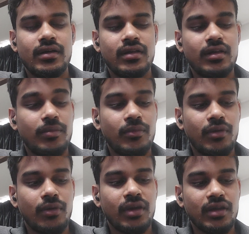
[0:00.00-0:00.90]

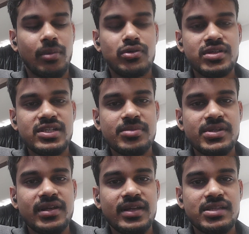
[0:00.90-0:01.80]
the browser is
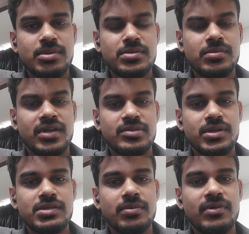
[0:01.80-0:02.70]
basically
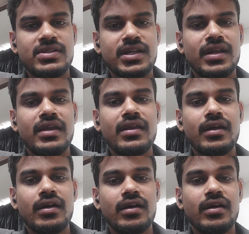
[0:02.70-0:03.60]
responsible for
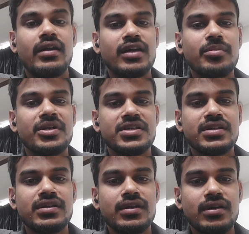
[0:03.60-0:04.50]
sending a
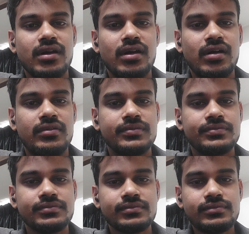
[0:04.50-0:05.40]
termination, a
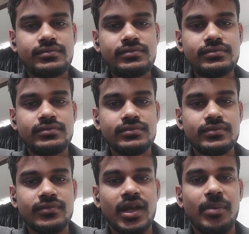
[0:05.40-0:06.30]

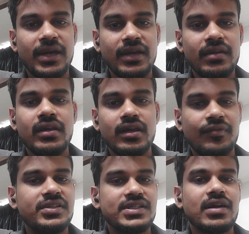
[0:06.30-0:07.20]
packet,
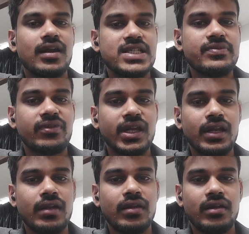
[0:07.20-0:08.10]
which is called as
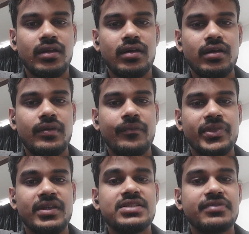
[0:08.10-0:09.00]
fin.
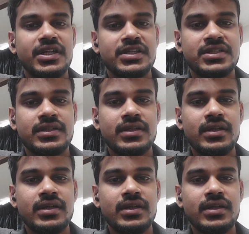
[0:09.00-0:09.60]
That is finish.